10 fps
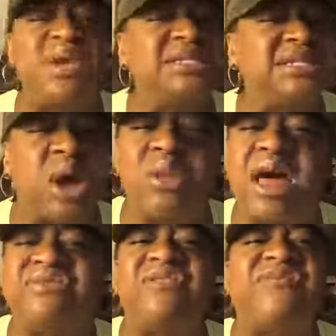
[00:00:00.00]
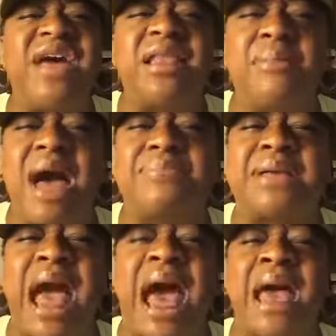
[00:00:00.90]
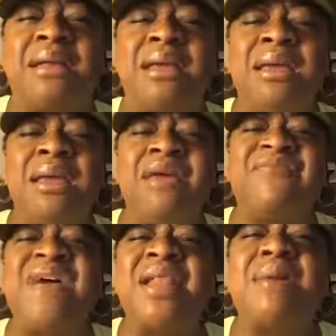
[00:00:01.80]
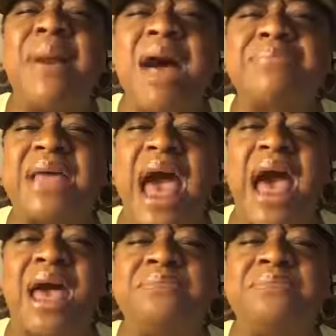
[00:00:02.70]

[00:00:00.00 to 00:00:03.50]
He so loved you. Fill him up, God. Fill him up, God.